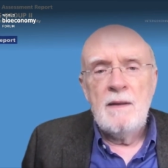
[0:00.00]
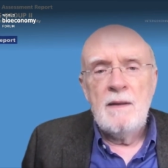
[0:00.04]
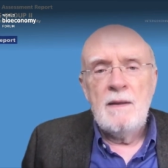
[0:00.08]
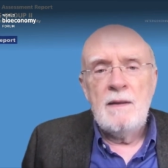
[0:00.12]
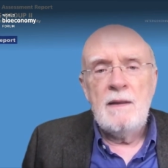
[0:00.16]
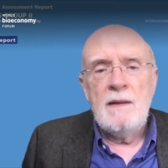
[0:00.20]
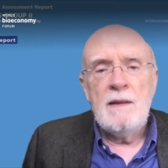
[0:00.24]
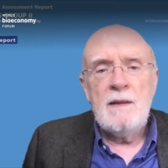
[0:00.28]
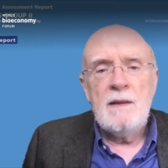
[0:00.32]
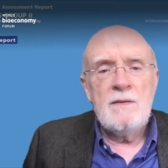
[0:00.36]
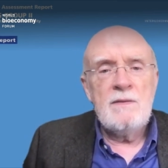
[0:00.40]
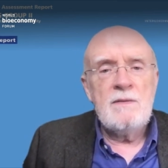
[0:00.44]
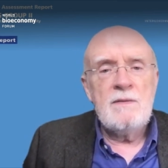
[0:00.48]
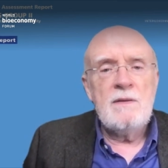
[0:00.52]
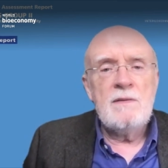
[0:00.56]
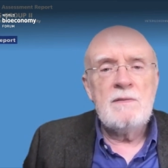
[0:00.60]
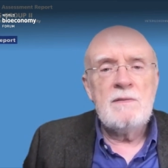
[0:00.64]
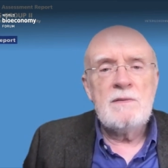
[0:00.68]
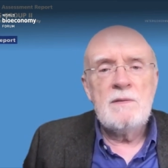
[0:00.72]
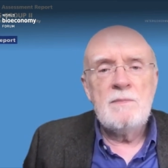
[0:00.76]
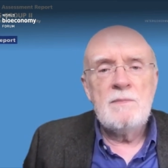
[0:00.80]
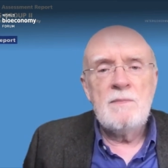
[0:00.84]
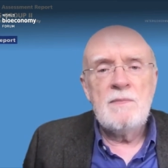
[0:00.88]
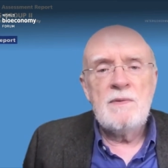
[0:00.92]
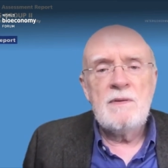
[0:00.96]

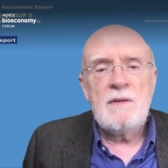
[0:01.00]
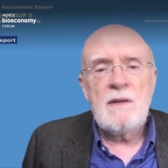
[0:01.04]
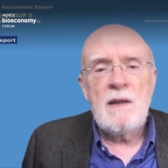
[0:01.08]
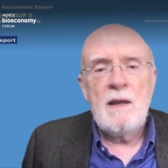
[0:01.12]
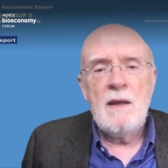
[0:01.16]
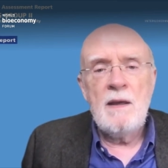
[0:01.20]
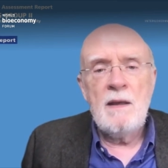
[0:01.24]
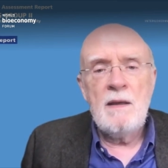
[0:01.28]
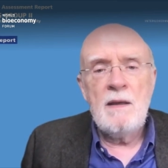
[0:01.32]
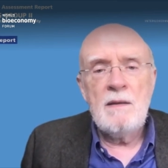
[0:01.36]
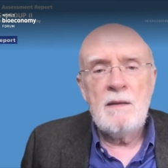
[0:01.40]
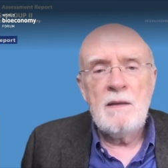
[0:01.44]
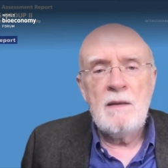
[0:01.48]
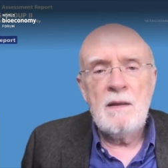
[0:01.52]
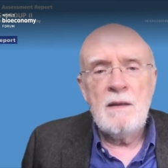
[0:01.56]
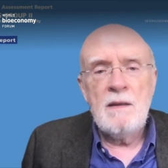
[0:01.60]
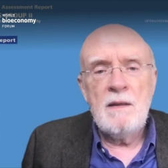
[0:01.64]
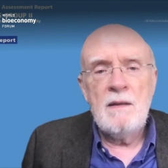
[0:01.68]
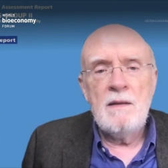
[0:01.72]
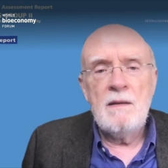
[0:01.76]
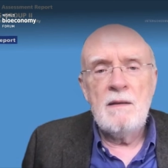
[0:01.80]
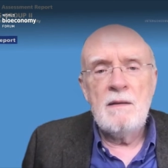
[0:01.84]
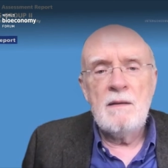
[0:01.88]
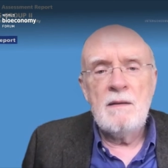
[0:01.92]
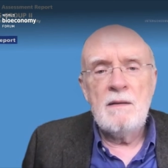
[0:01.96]
Ecosystems can
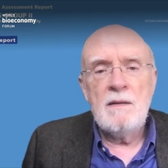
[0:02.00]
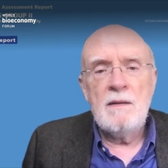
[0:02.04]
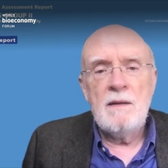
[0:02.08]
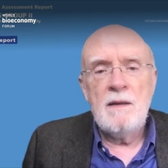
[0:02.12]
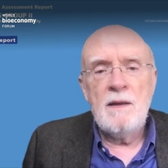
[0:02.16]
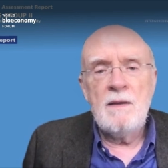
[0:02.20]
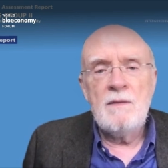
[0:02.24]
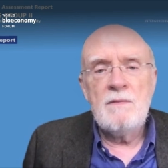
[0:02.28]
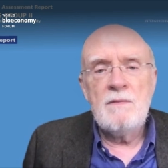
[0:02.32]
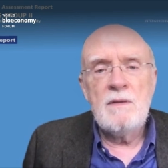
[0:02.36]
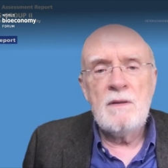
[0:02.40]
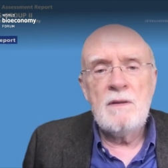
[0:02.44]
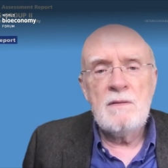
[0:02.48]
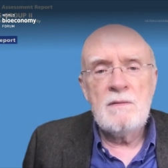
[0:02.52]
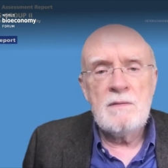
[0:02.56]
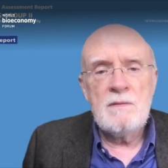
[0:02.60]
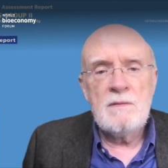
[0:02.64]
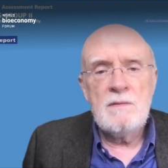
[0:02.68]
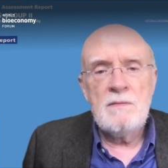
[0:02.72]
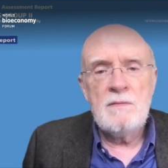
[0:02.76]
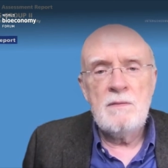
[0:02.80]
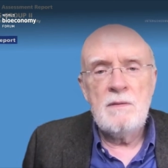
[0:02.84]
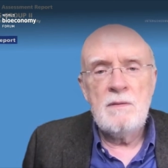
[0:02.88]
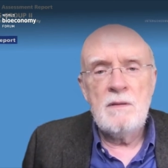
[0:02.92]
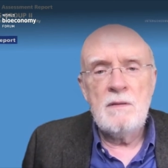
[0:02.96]
uh,
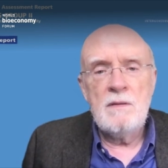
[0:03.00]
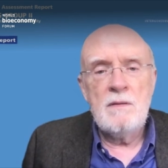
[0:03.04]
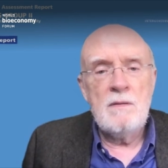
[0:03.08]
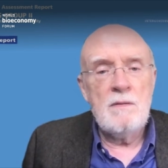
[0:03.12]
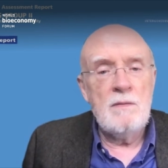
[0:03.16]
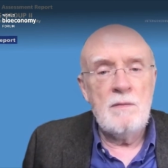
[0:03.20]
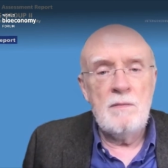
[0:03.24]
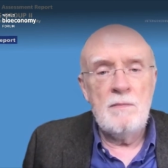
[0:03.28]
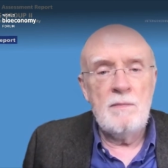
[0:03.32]
exist uh,